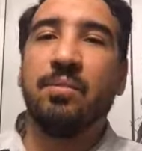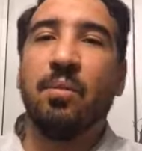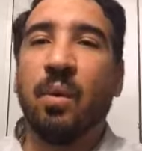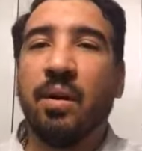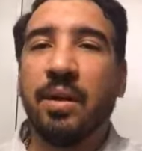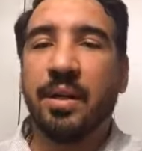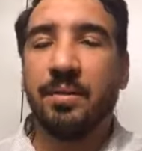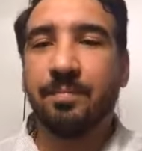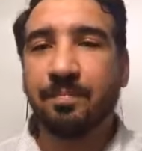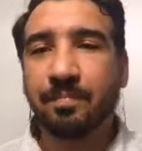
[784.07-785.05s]
Warrior,
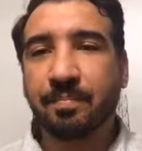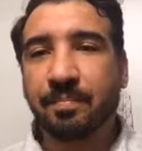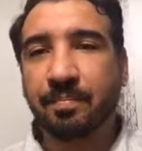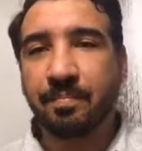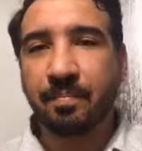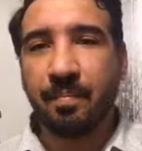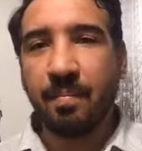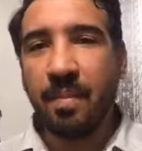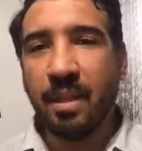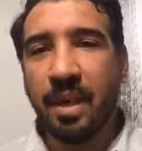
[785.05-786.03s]

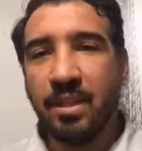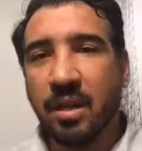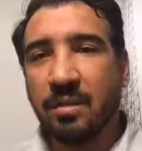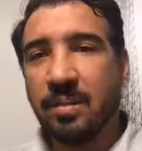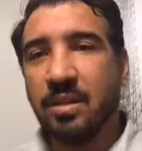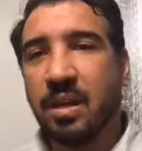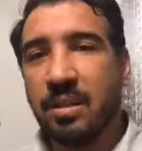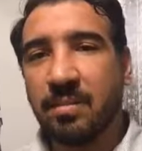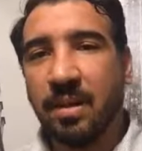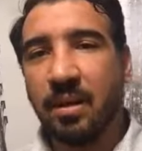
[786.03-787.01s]
it
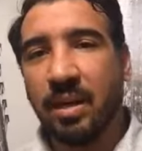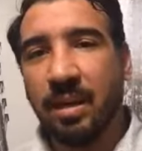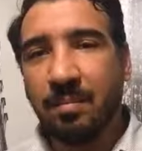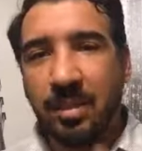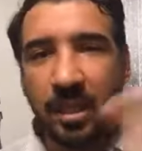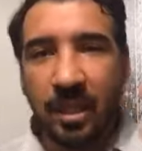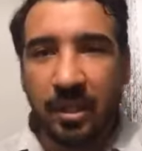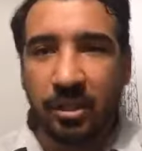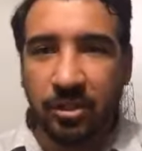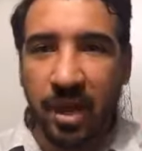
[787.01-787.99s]
talks about emptying
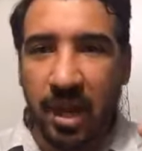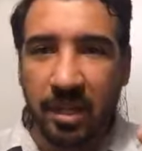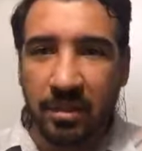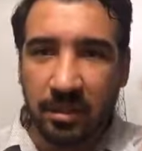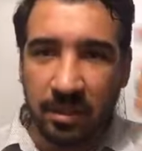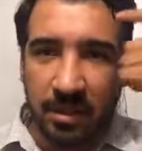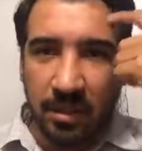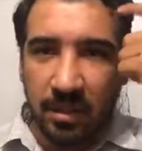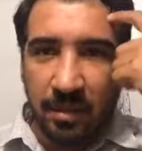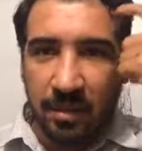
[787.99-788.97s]
the trash
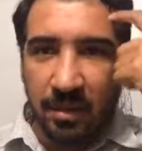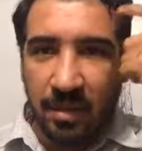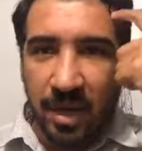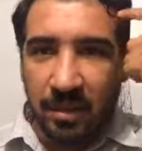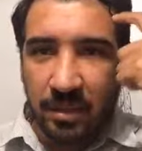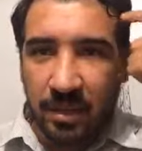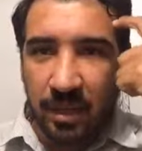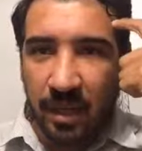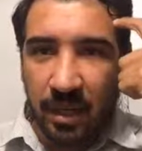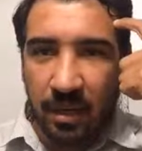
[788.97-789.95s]
that's in
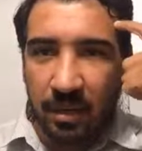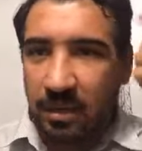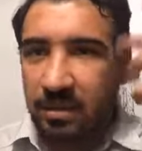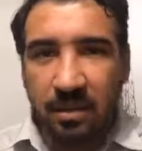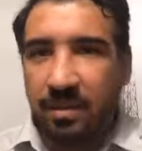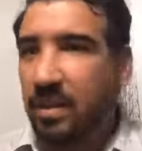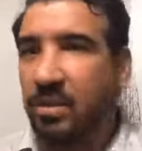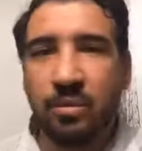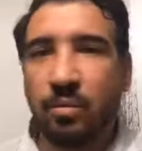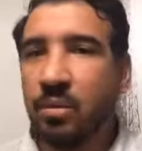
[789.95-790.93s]
here, the stuff that
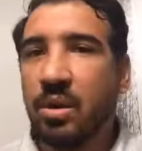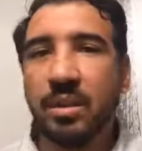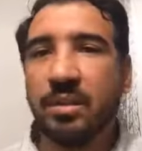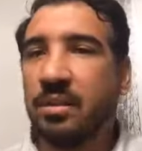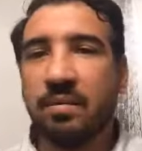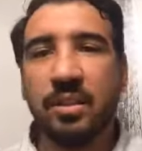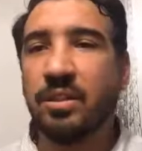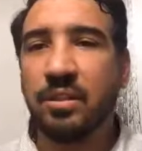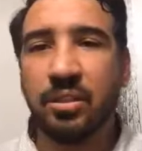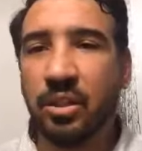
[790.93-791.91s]
doesn't work, the stuff that
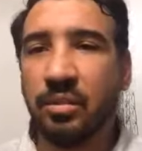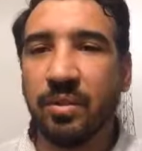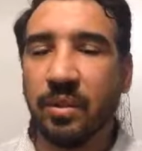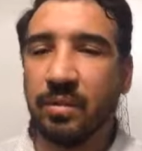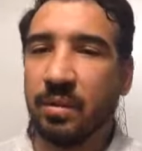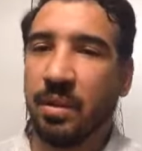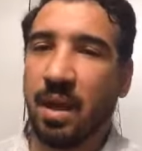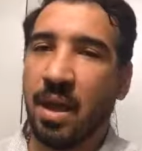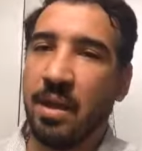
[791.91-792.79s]
doesn't serve you, okay?